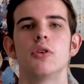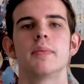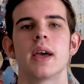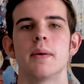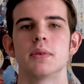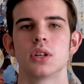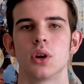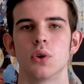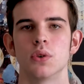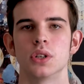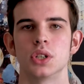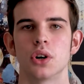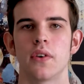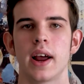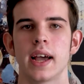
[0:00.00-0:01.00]
be able to launch
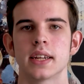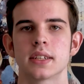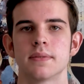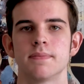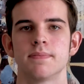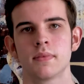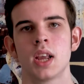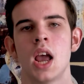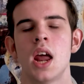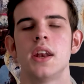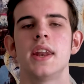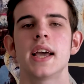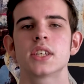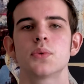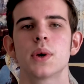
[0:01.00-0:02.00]
your ad.
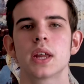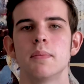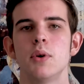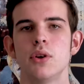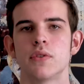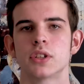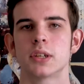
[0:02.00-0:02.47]
Next, we're going to move on to